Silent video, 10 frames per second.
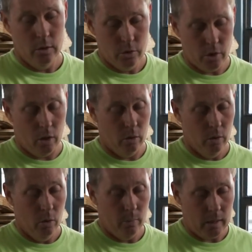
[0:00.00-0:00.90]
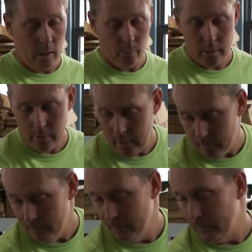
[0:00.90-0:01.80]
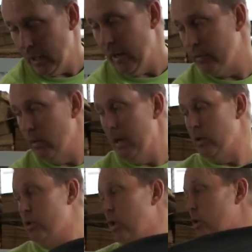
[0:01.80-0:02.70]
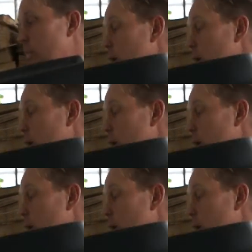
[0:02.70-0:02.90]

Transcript: So we got rid of them after about 6